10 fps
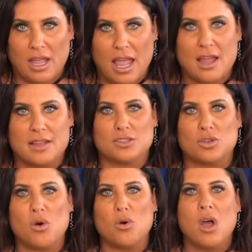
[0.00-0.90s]
And
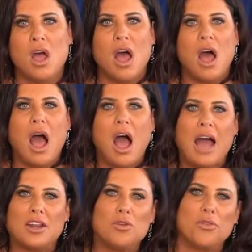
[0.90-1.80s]
so, how
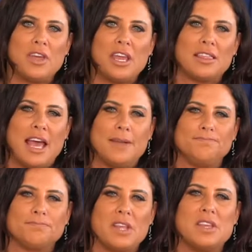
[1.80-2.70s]
do you think
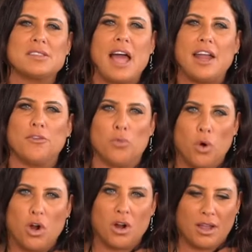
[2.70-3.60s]
that this kind of
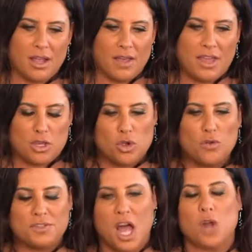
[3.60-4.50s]
work that
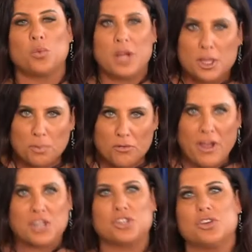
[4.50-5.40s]
you've done with
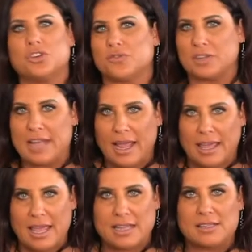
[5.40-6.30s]
professionals for
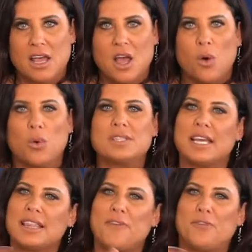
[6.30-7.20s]
decades, what's
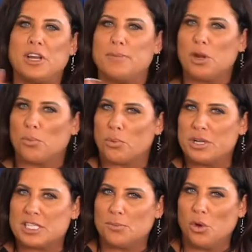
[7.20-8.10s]
like that fundamental
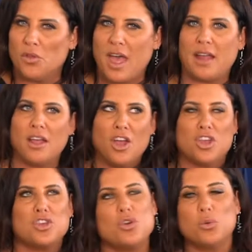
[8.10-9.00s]
principle that
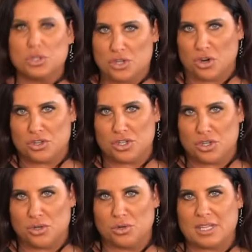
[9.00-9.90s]
you will turn
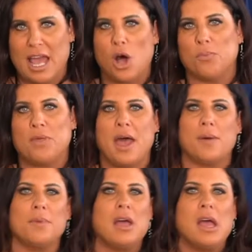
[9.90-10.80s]
to to help them